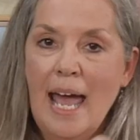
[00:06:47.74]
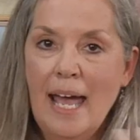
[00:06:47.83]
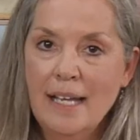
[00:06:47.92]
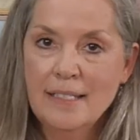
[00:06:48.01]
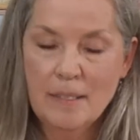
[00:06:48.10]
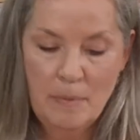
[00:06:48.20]

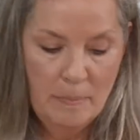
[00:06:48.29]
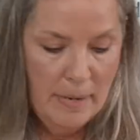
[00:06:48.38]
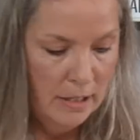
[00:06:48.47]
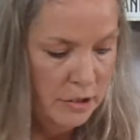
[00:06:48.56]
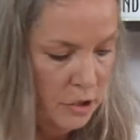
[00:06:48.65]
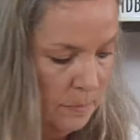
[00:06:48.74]
add some
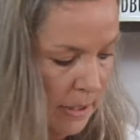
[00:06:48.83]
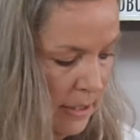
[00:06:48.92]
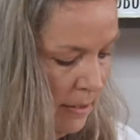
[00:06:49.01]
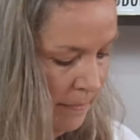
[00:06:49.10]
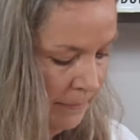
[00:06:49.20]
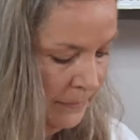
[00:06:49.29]

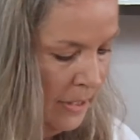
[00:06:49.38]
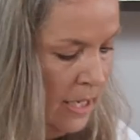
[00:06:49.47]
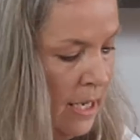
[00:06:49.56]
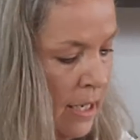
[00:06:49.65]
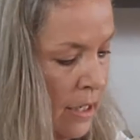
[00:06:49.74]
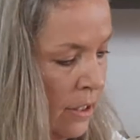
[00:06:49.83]
embellishment.
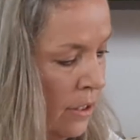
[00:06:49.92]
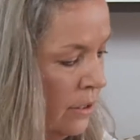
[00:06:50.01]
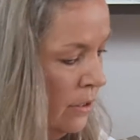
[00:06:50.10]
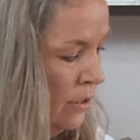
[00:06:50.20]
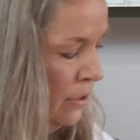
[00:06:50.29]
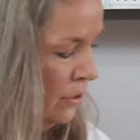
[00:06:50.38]

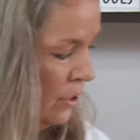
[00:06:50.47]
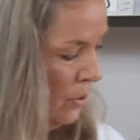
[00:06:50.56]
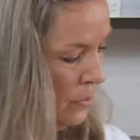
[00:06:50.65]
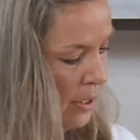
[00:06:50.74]
So